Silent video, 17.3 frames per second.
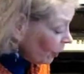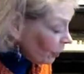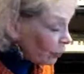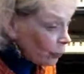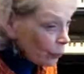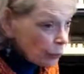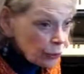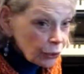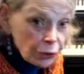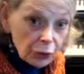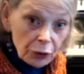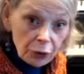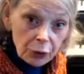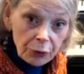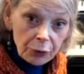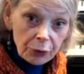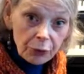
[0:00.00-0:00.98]
you to
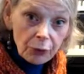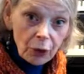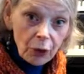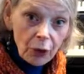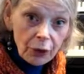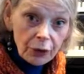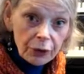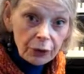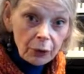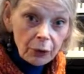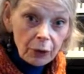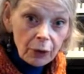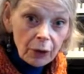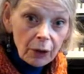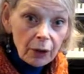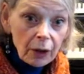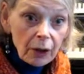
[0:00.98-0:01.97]
look through all
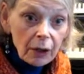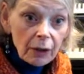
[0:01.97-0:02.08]
your